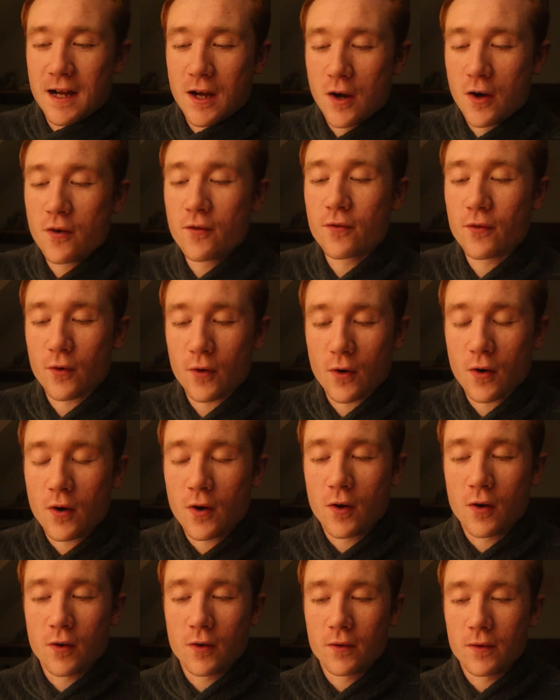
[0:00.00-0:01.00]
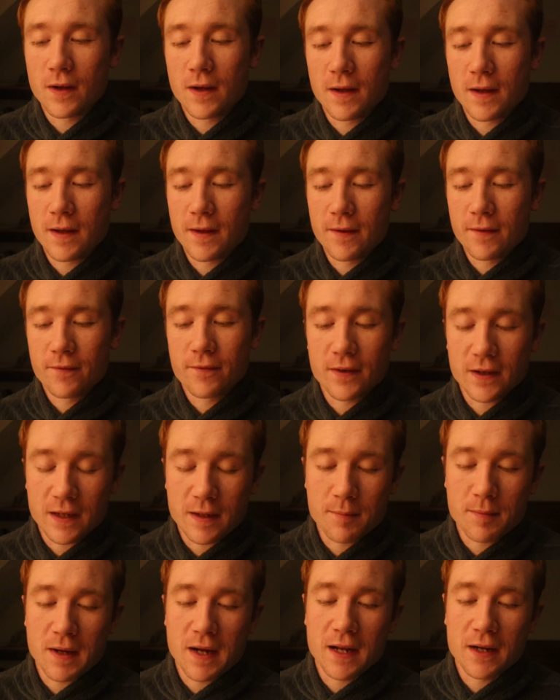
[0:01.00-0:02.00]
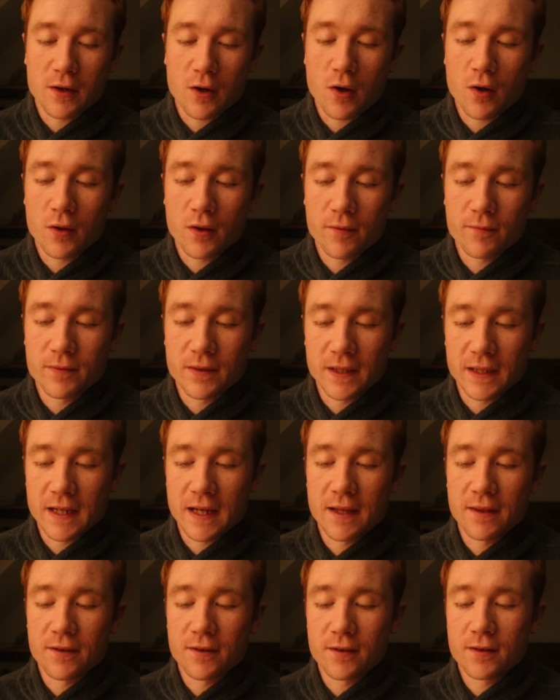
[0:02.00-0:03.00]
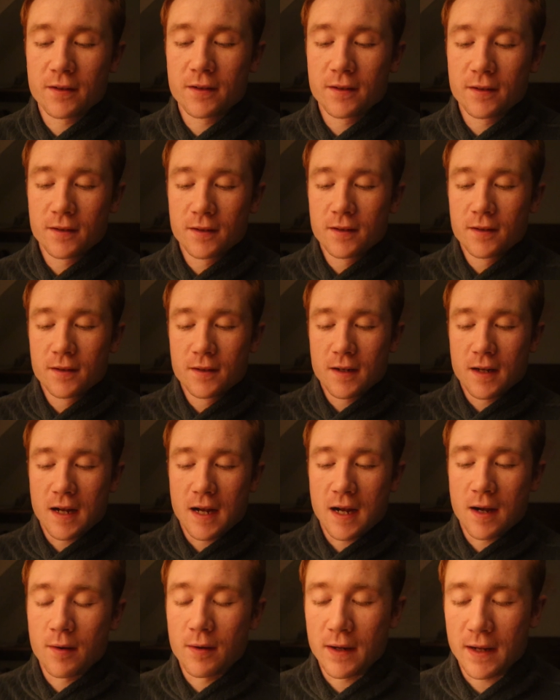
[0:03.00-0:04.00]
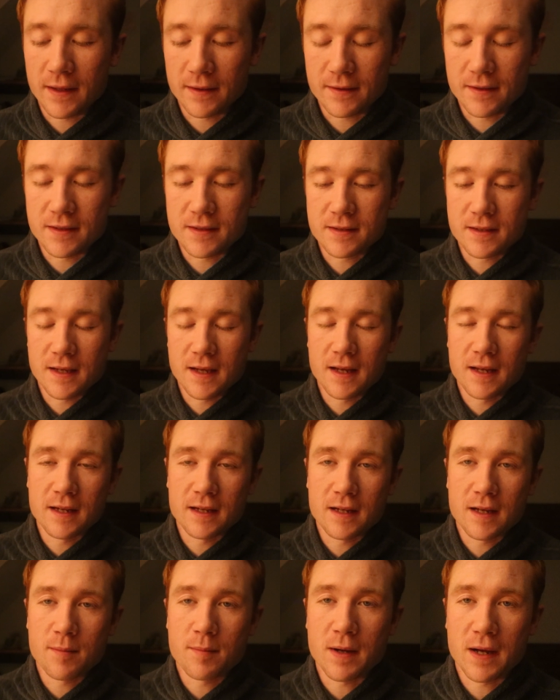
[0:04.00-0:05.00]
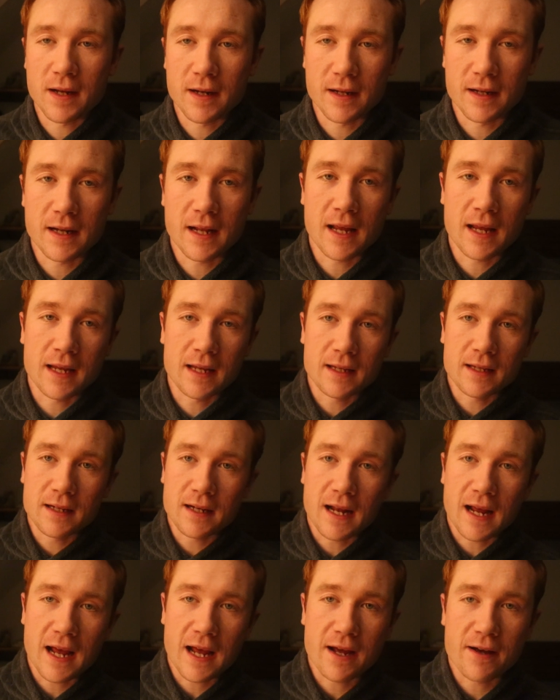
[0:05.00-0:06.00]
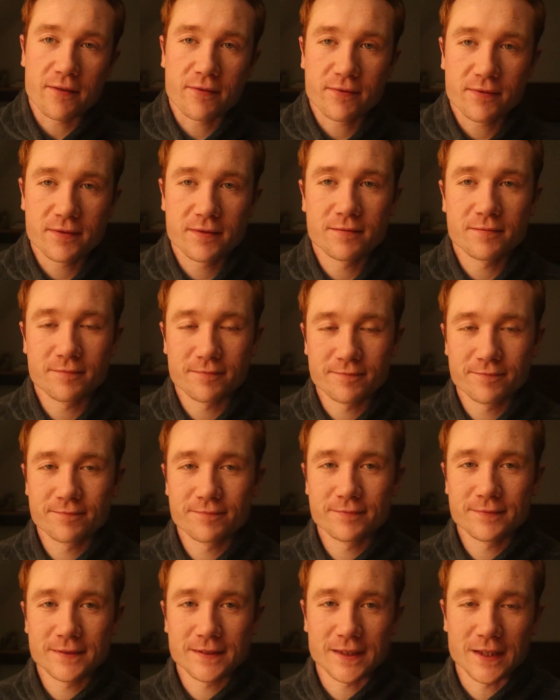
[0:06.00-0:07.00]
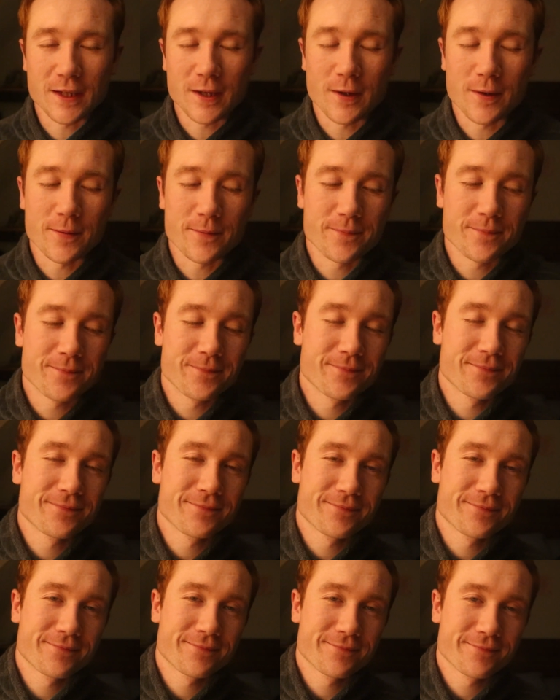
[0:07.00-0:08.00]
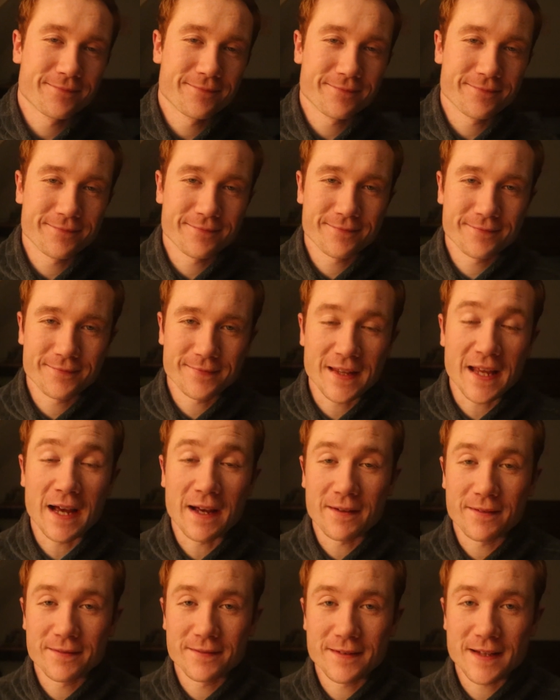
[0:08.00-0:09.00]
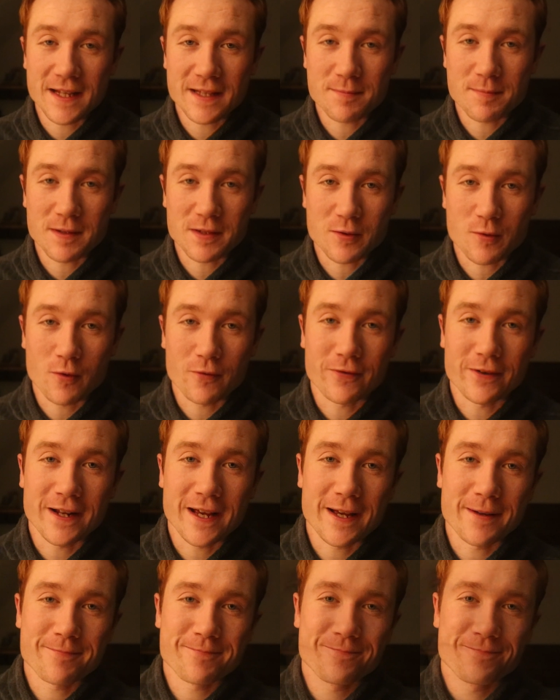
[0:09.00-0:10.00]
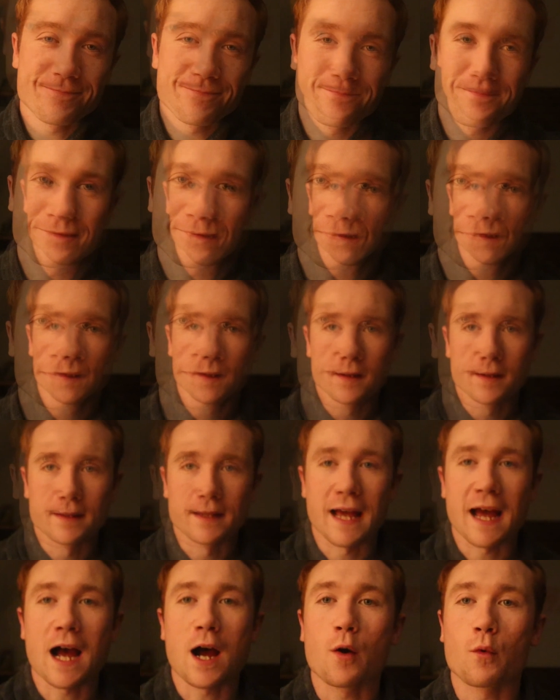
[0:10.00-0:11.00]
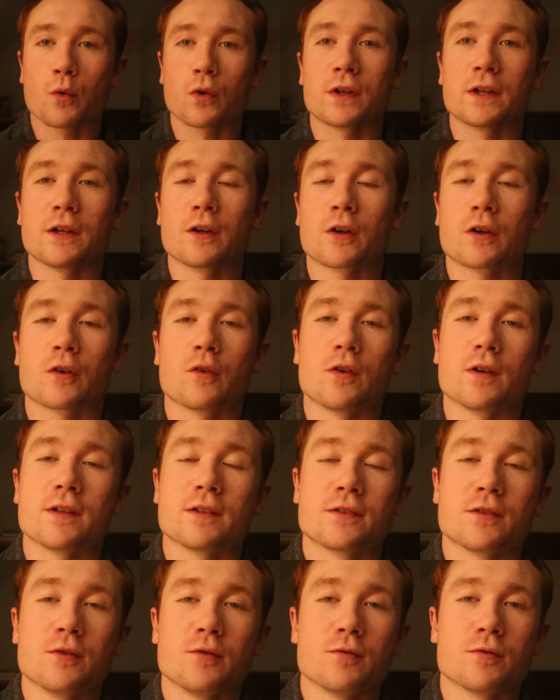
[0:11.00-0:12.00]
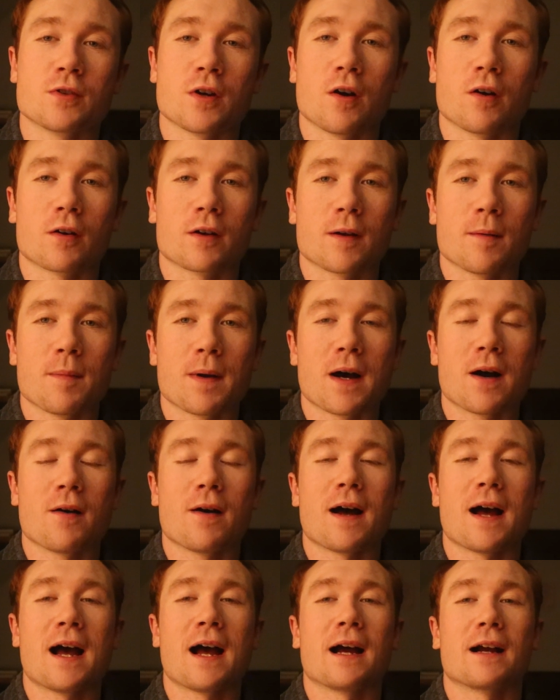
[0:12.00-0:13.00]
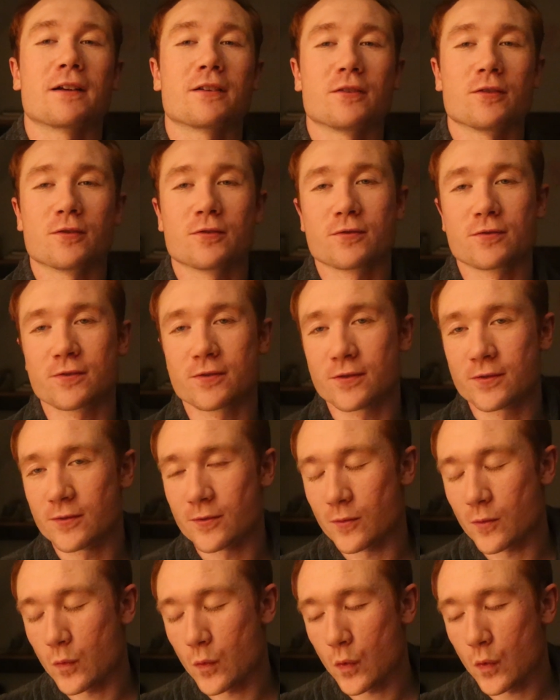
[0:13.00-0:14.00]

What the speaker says: overall, if I combined all of them together, I would have to say about an 8.5. So yeah, that's my score for that. Now we are going to talk about actors.